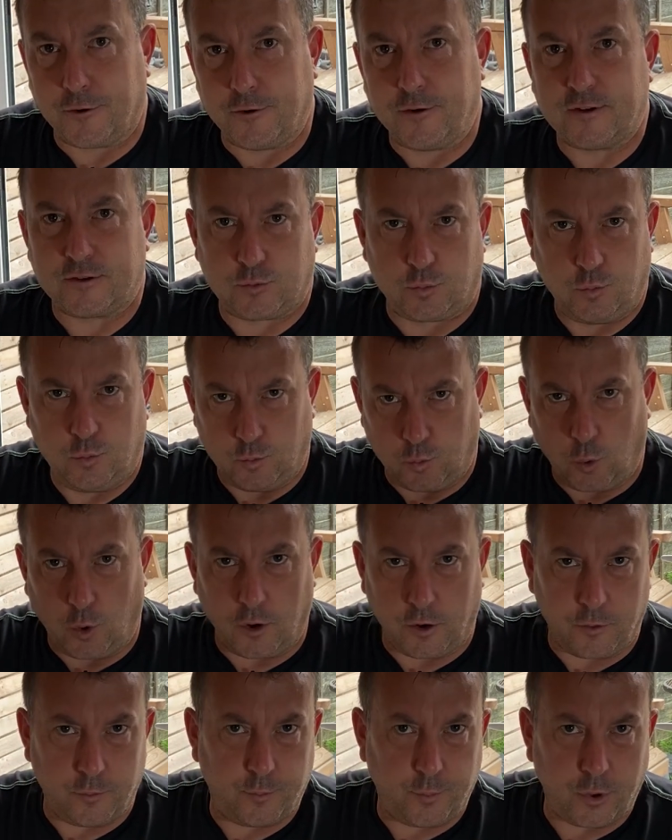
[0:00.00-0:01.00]
That's why I
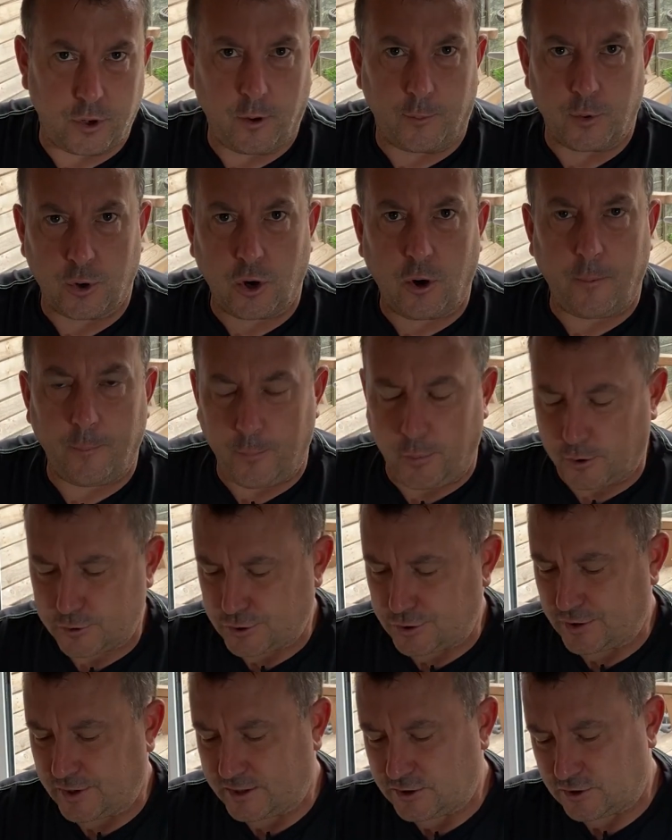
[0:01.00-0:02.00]
put it on my compost and
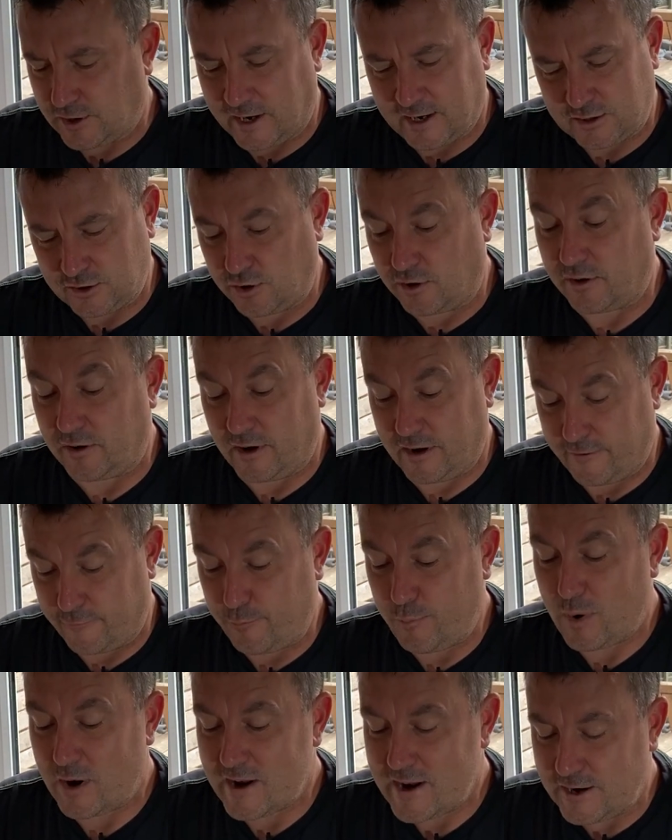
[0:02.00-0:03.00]
things like that, because I have
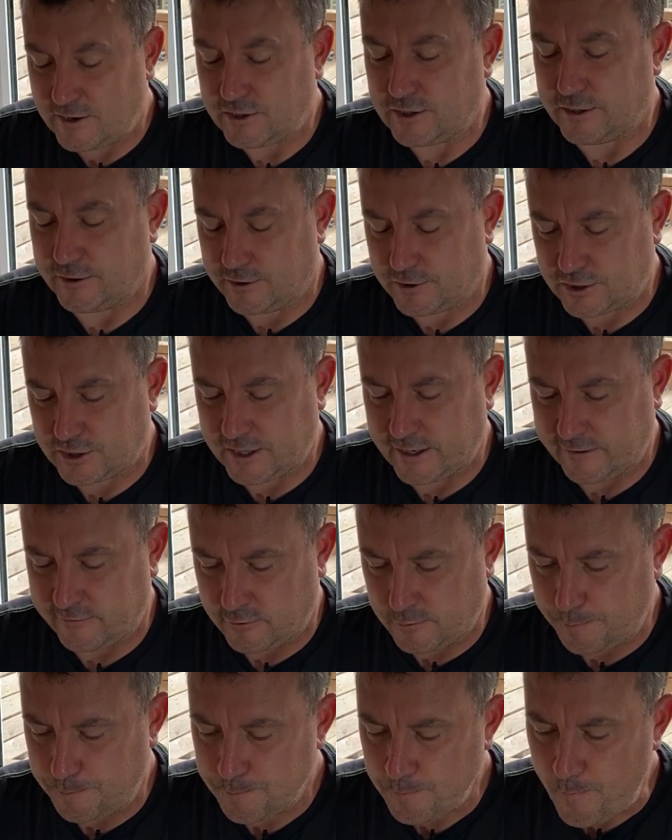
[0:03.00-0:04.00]
plenty of the
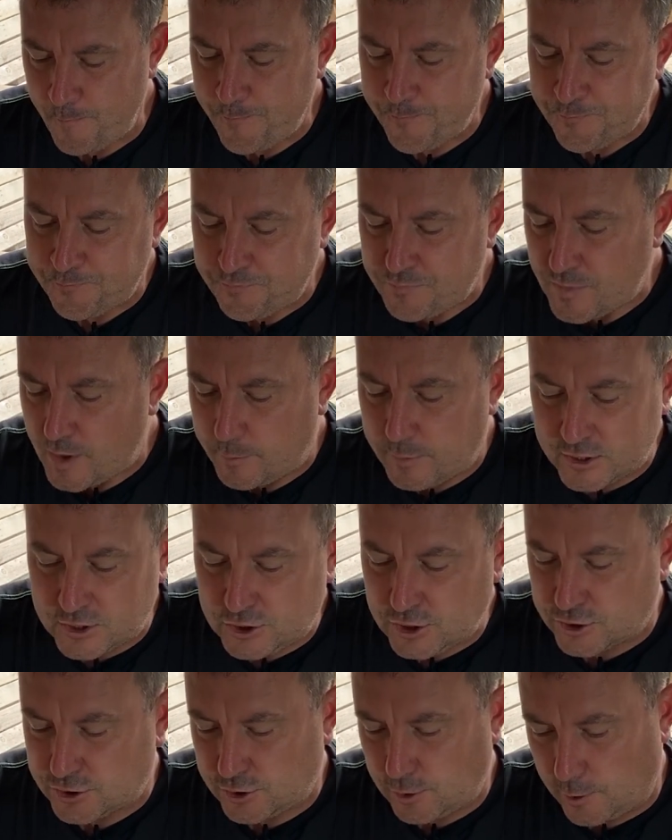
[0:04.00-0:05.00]
serum. But it's
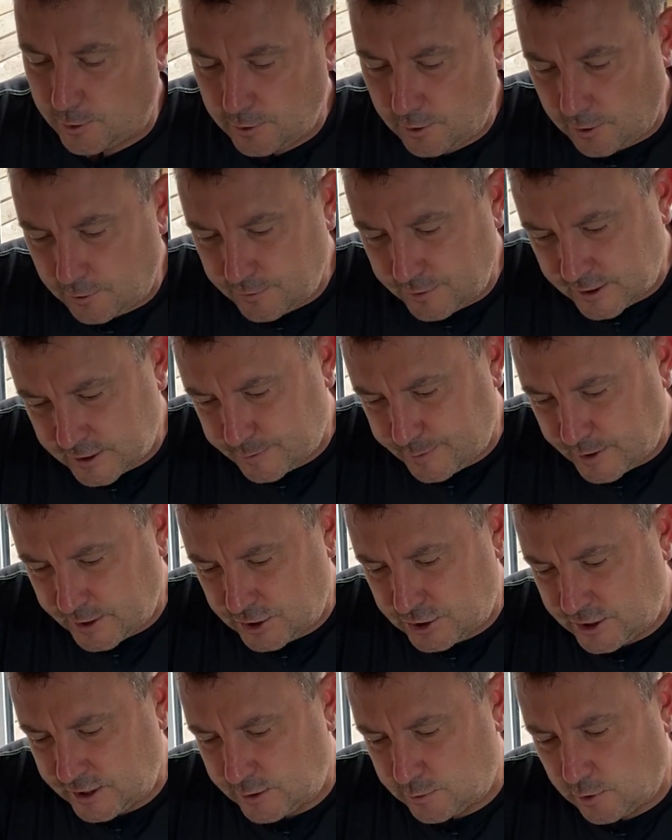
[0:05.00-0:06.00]
just so this bit of
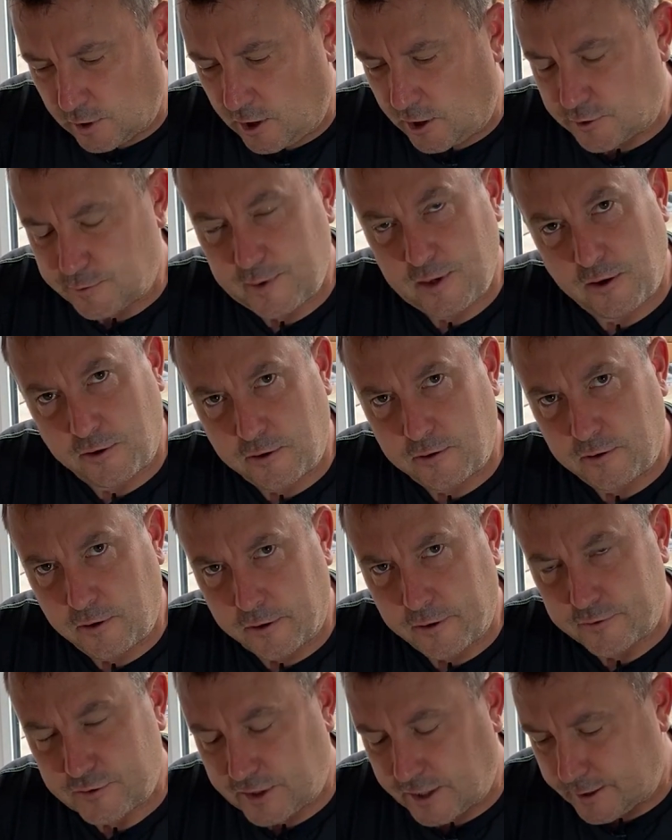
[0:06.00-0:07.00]
cheese will last me, like
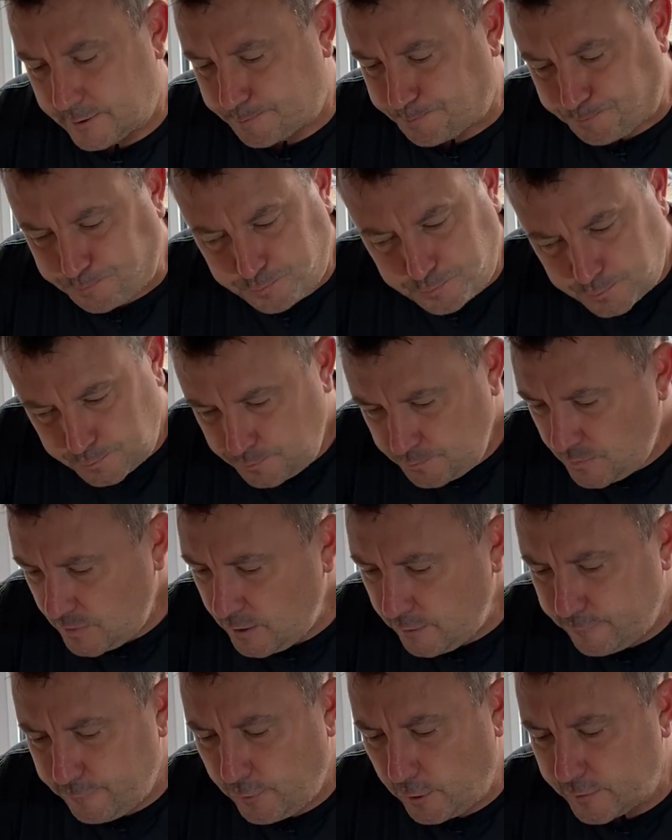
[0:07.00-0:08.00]
I've said,
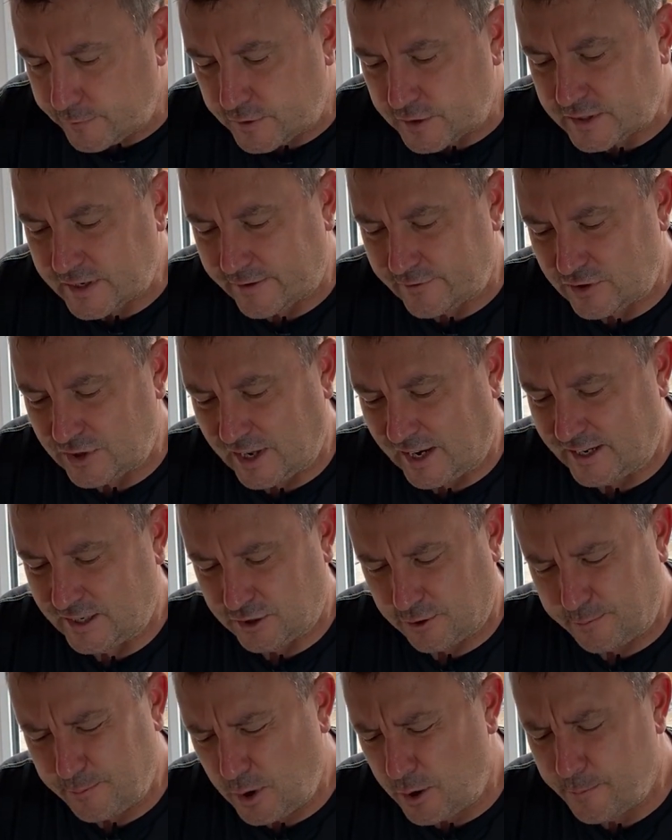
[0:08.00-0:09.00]
5 to 7 days at
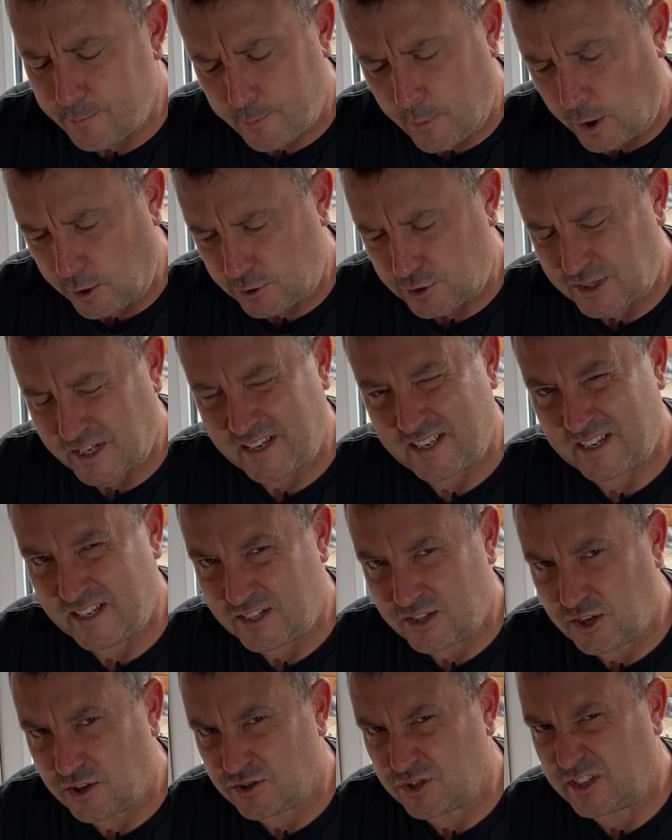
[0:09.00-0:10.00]
most. It
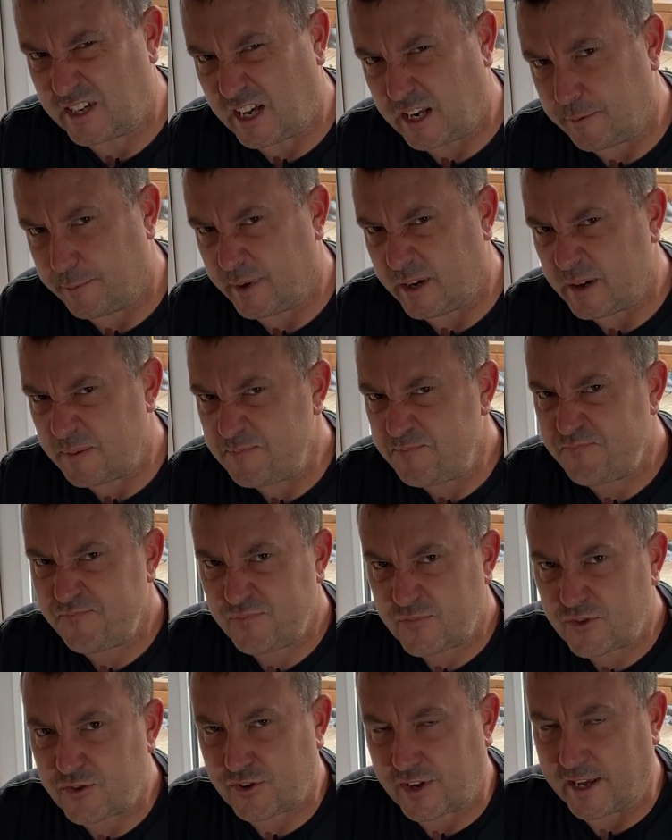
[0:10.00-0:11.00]
does get a bit
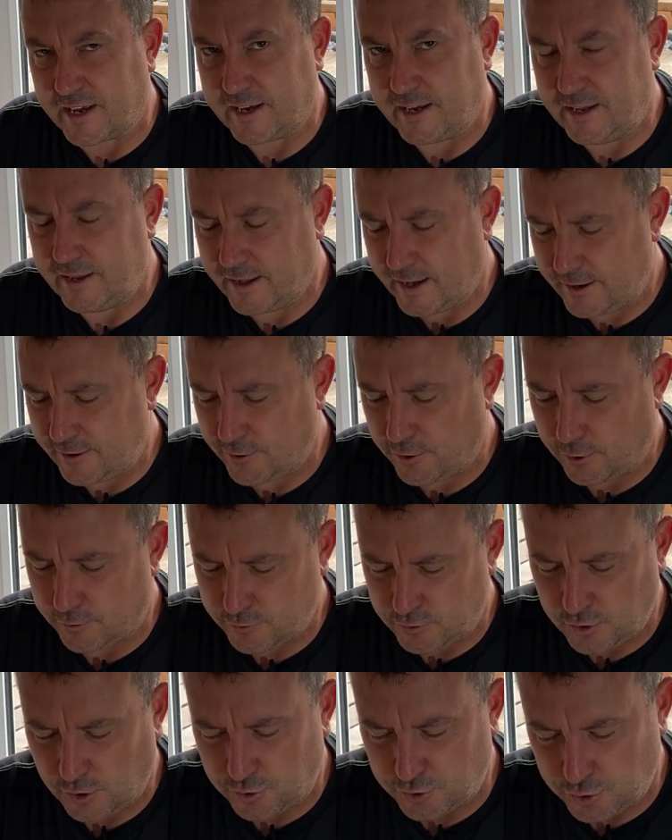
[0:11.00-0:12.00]
stinky then, and
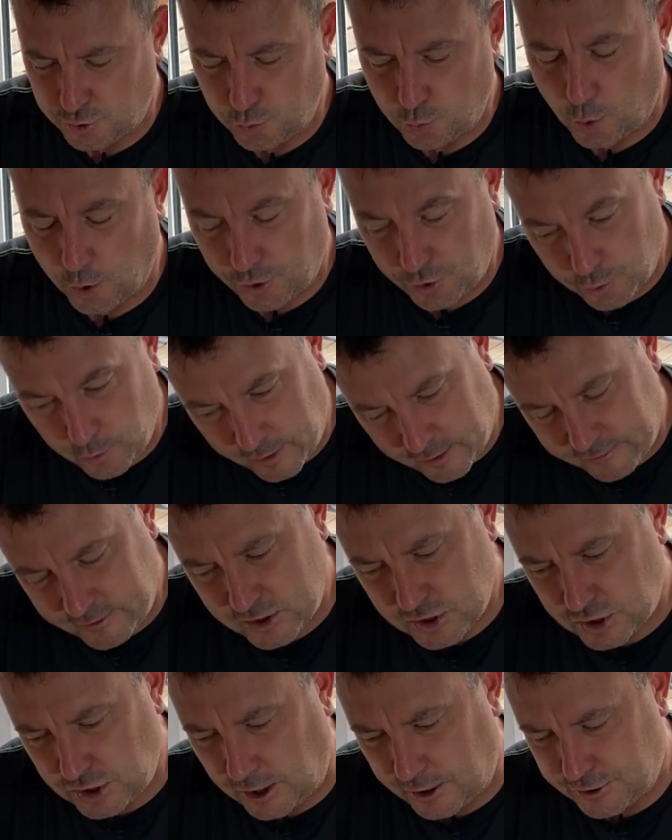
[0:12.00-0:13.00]
I do wonder whether it's
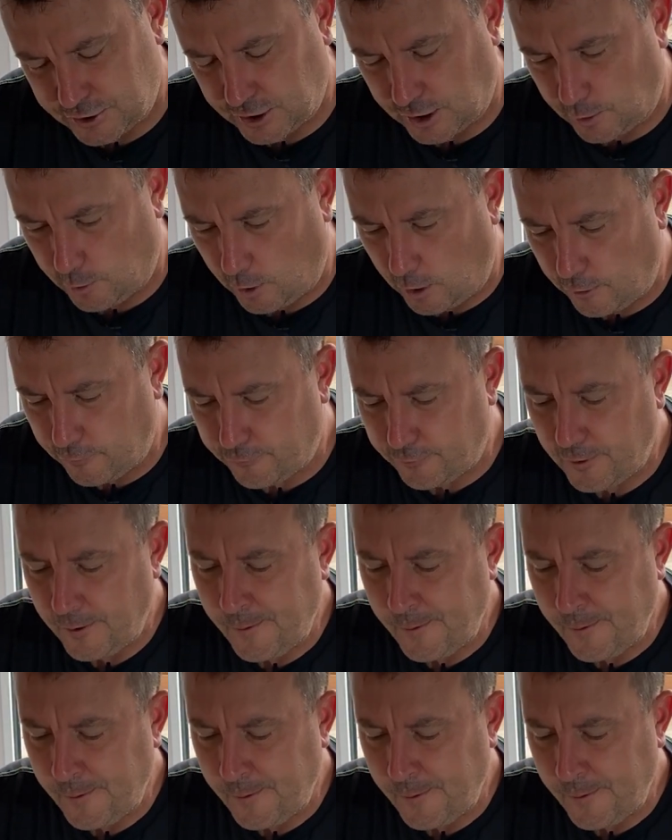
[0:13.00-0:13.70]
starting to go off.